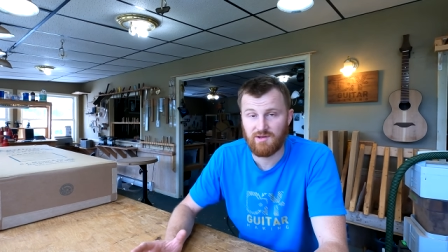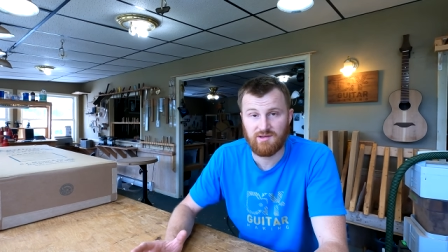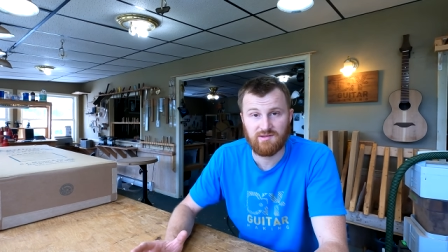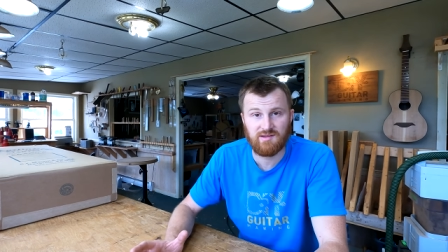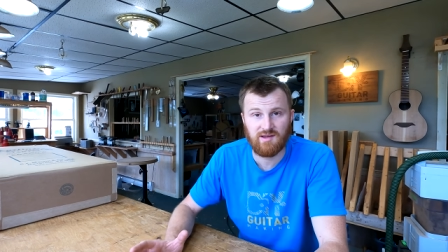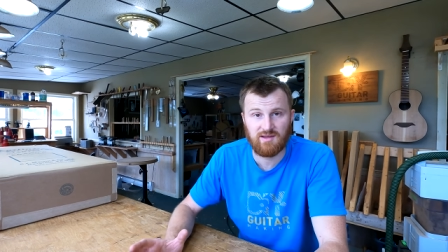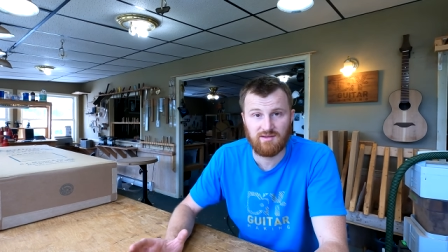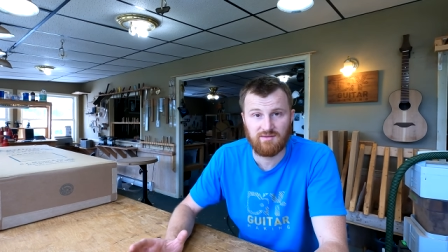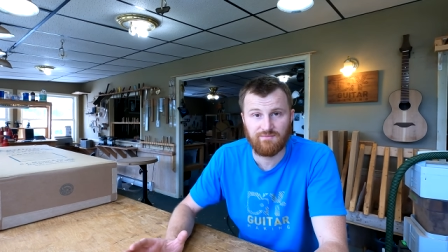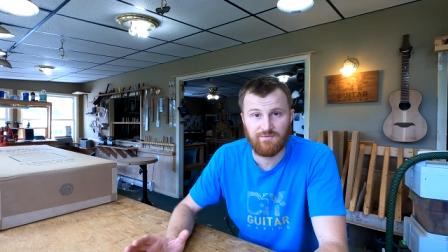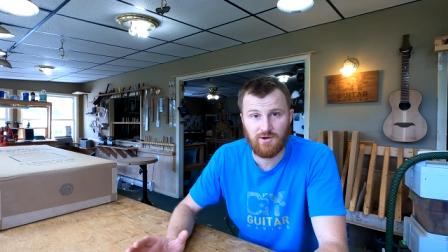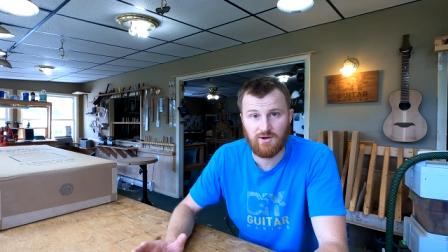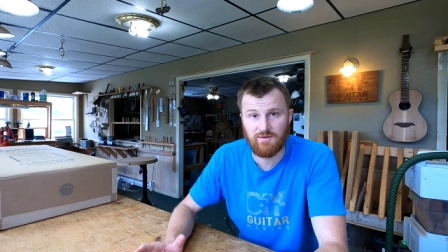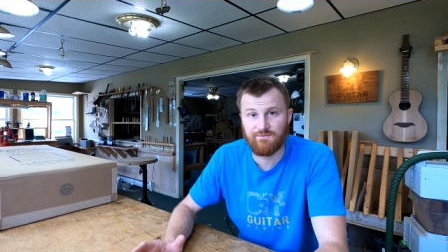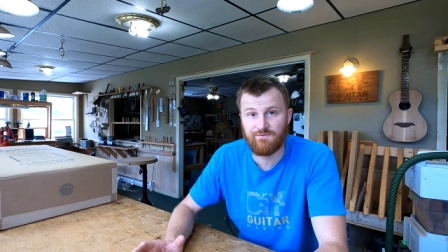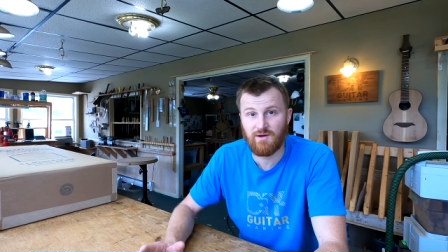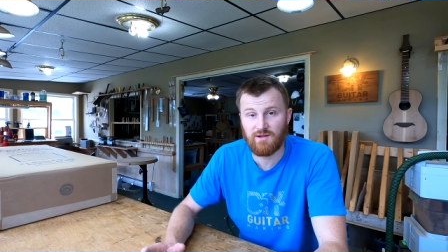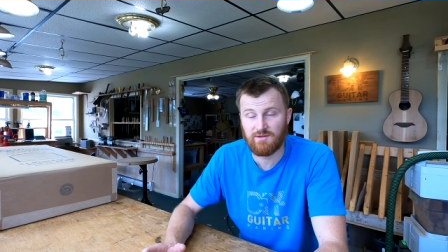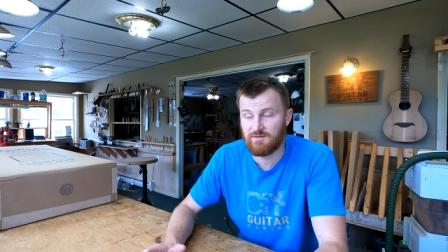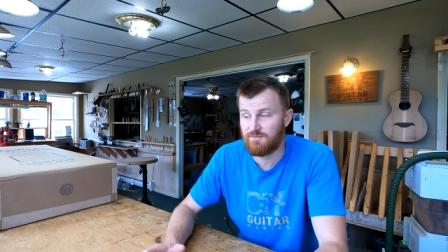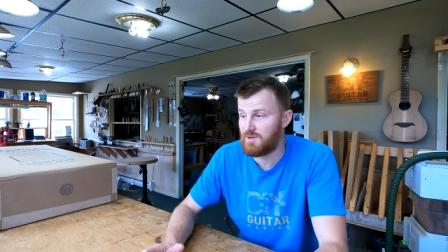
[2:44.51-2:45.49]
I say in a very
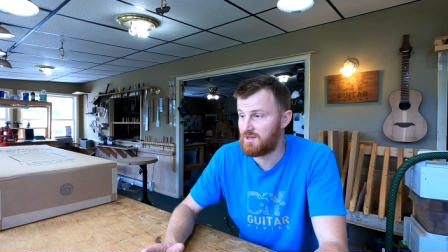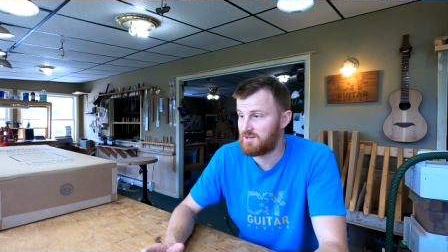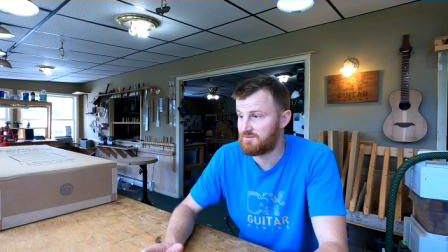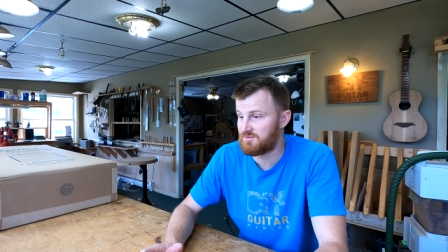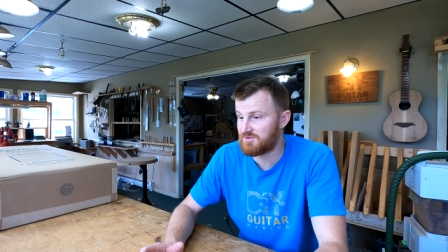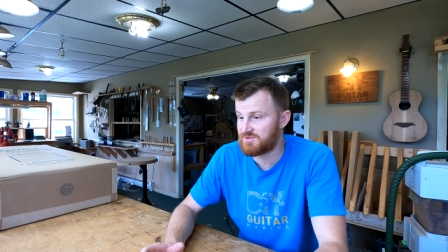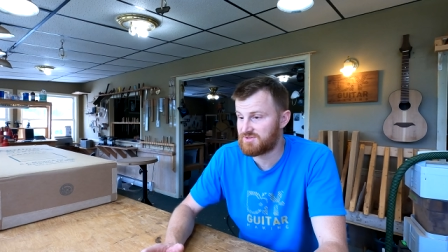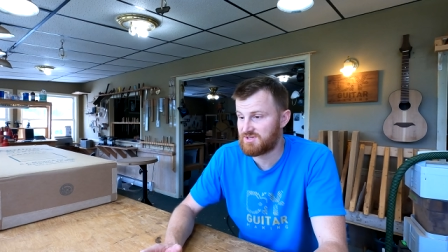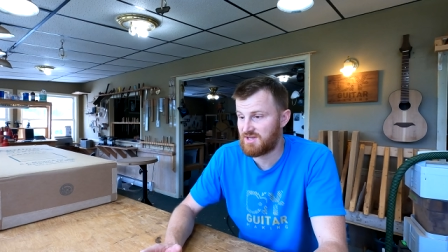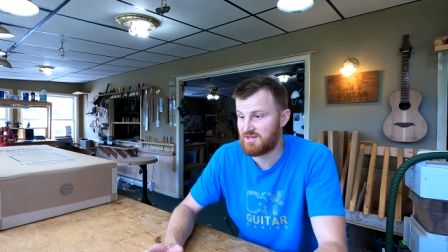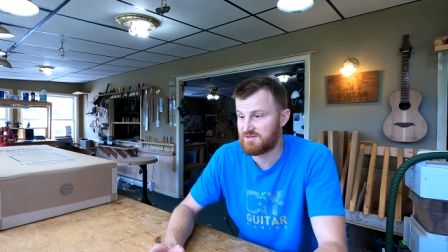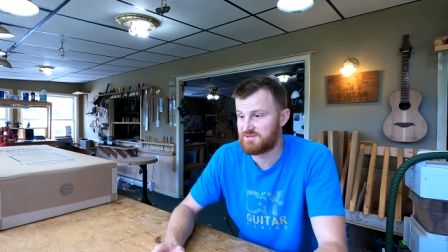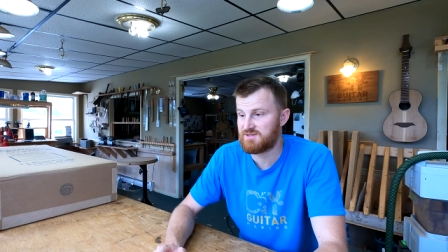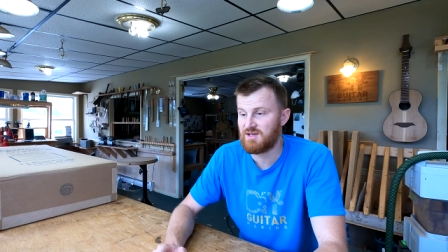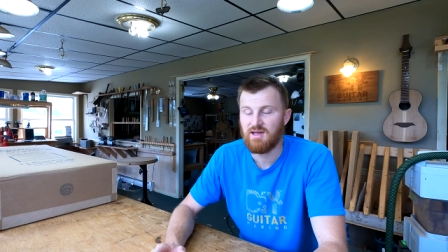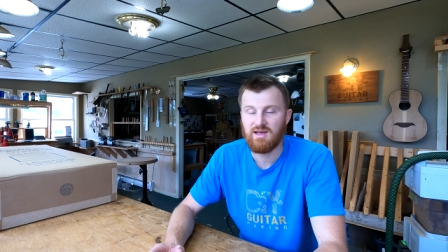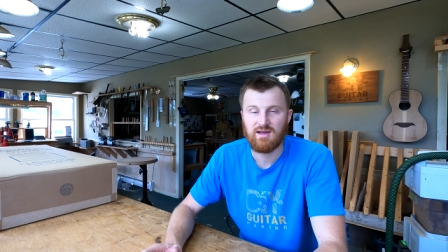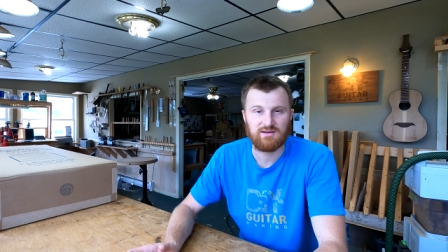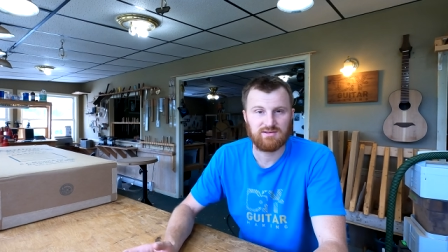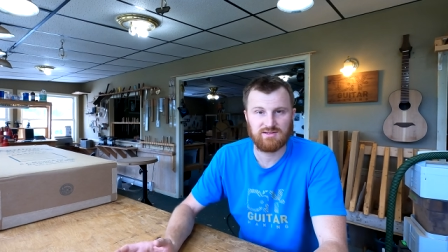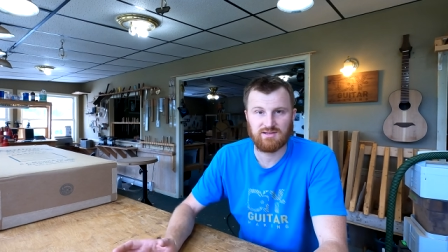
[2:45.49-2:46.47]
fundamental sense
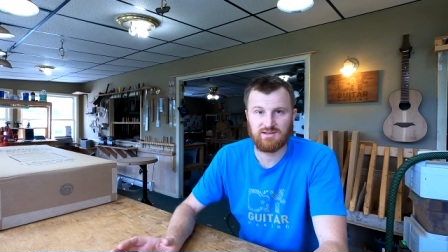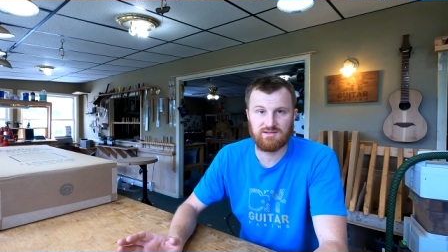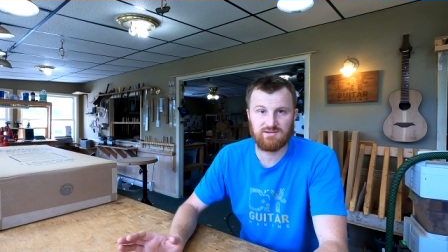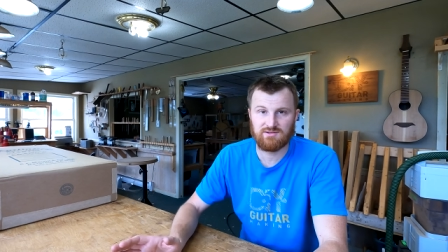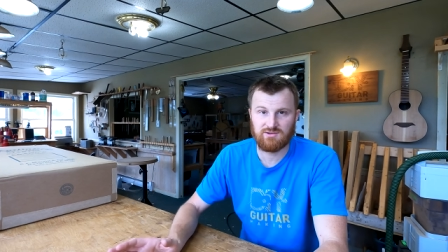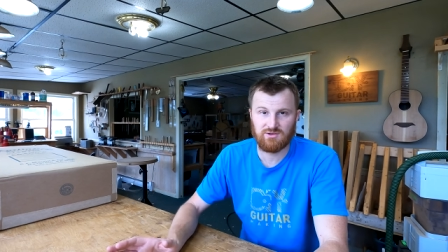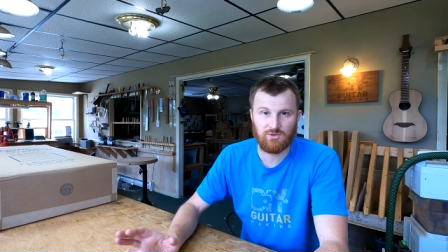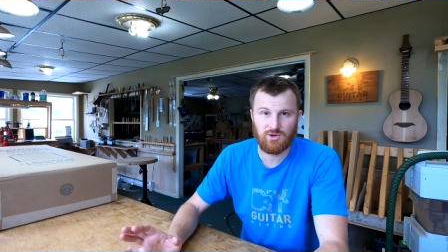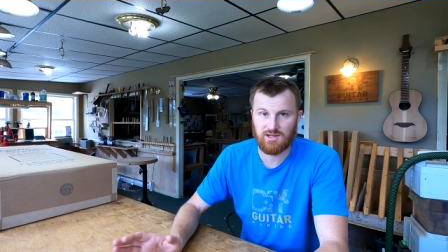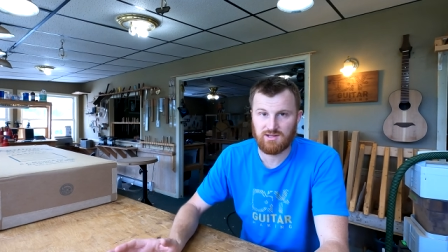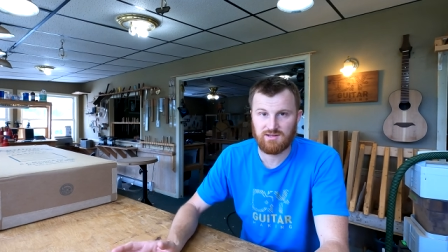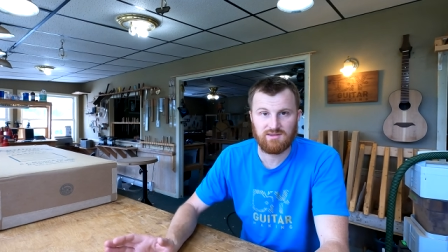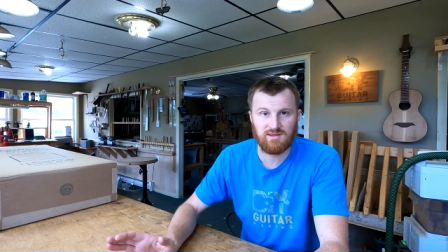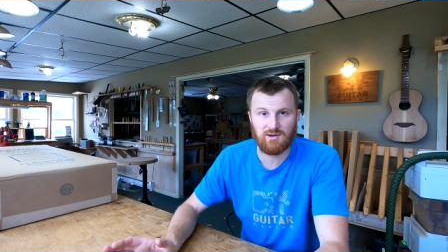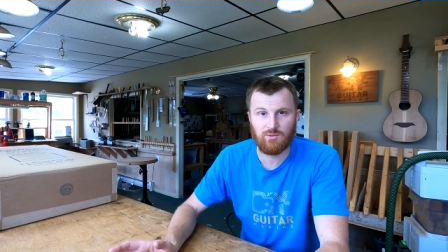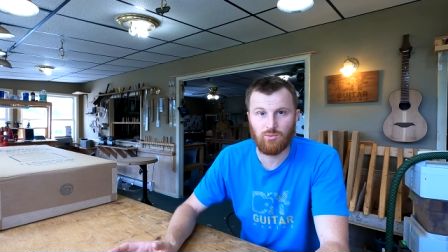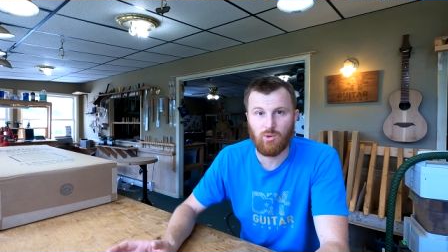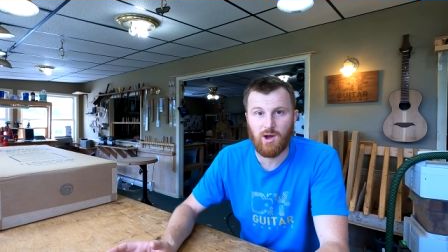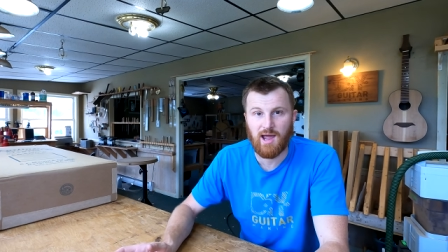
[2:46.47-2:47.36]
because I didn't do anything